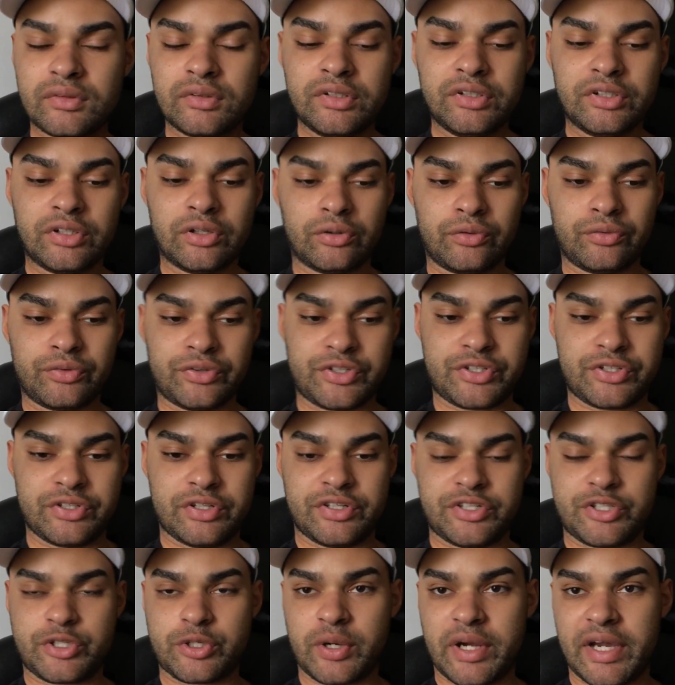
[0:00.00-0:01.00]
the
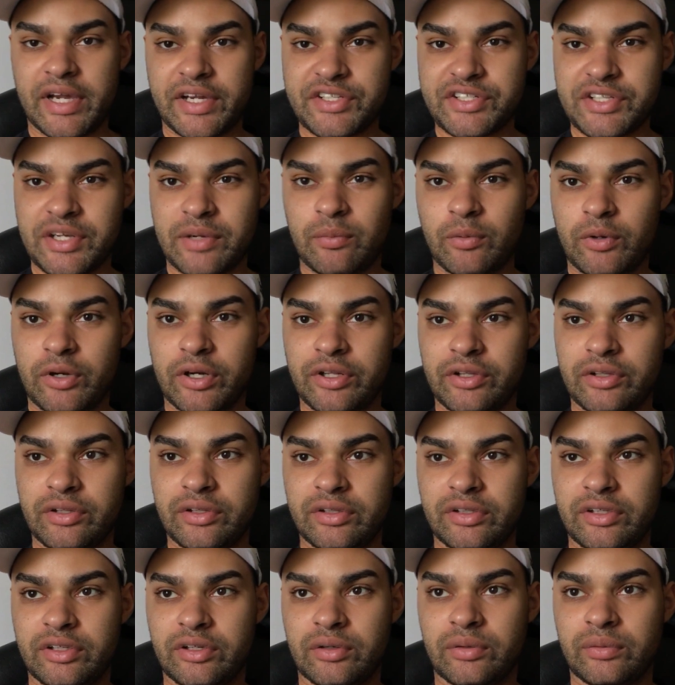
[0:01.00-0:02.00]
tracks I want
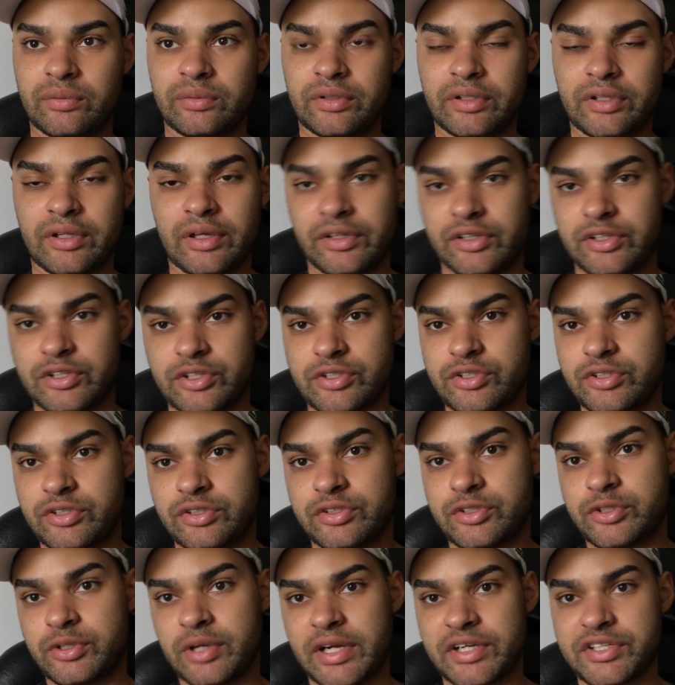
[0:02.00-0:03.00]
to
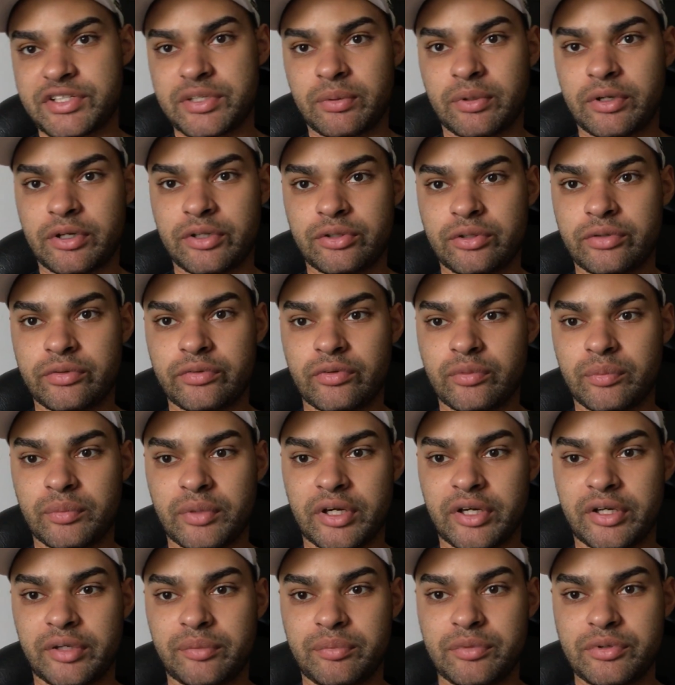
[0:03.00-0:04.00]
the tracks I want to do for
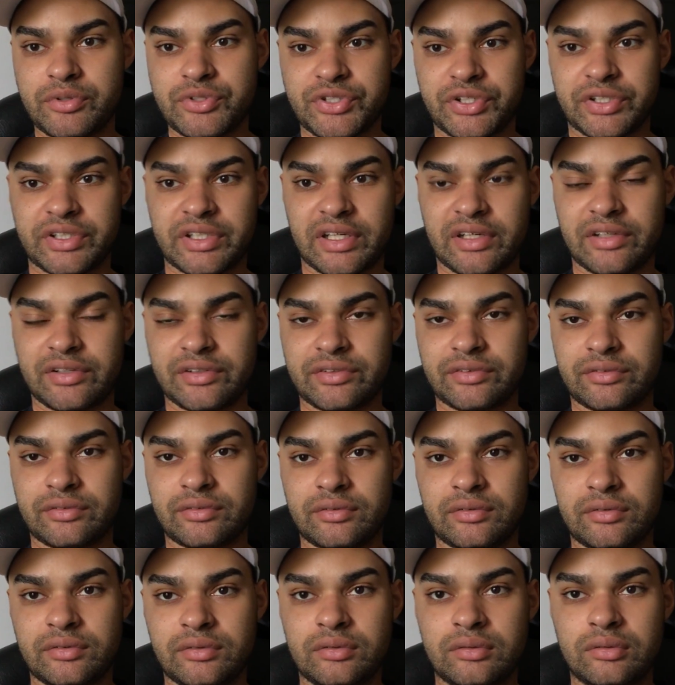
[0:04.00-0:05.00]
my music
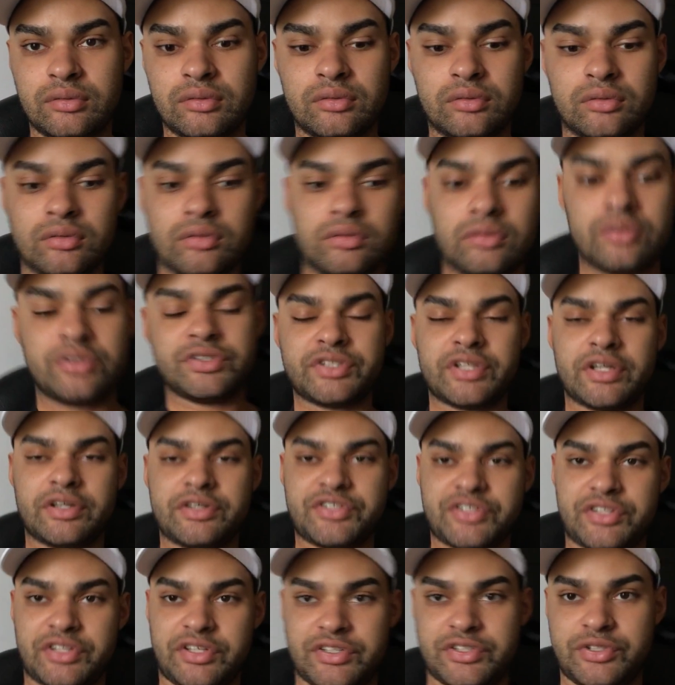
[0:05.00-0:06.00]

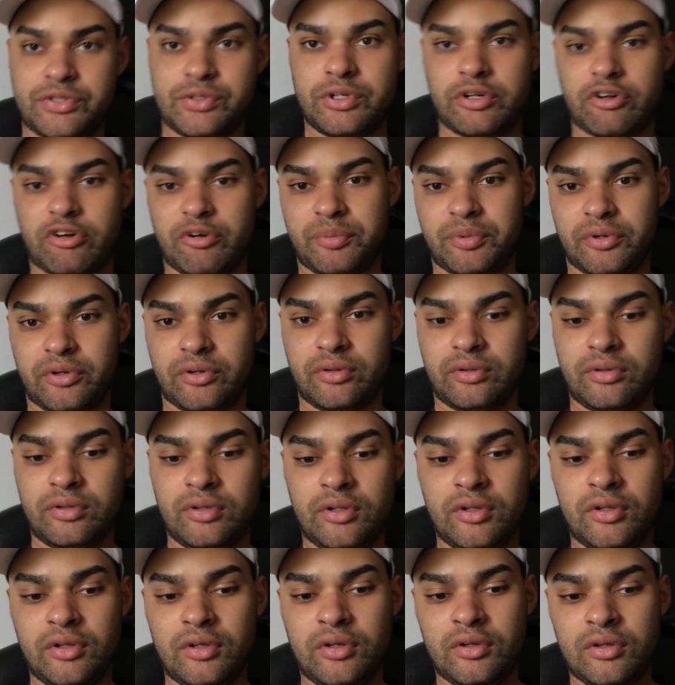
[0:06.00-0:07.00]
downstairs in the studio I built.
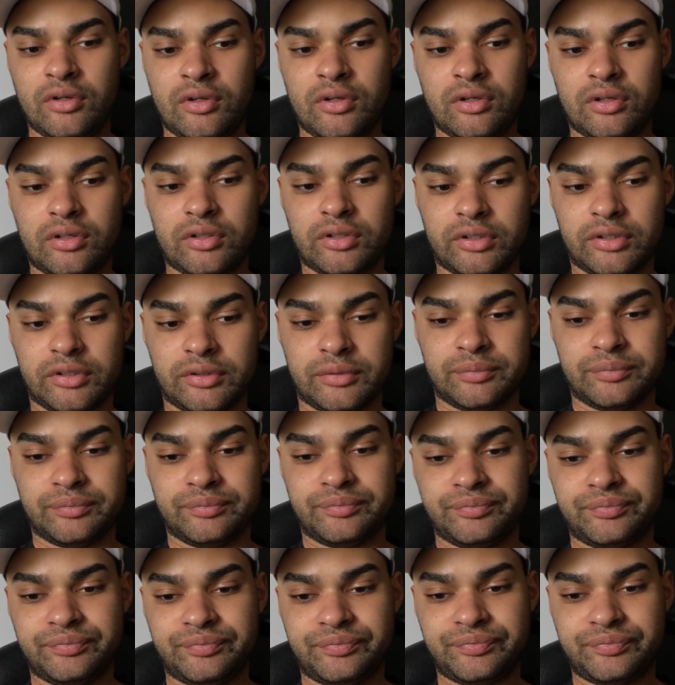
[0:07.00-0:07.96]
um,